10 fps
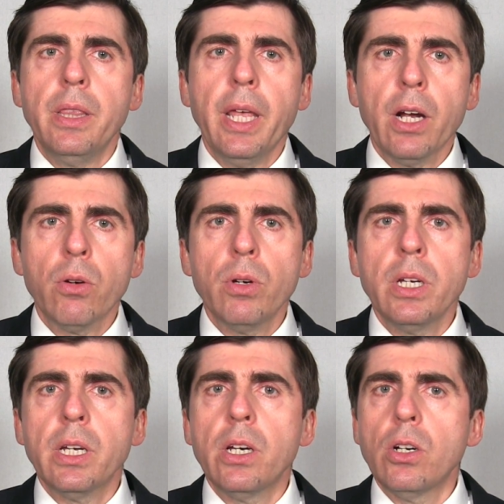
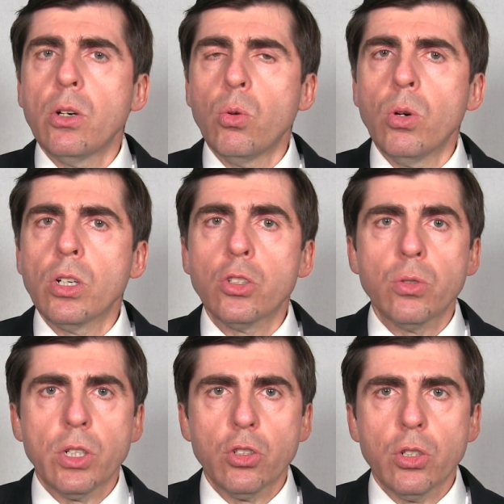Narrowing or
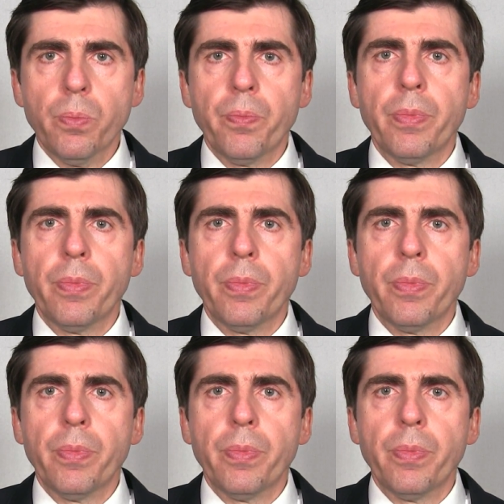stricture.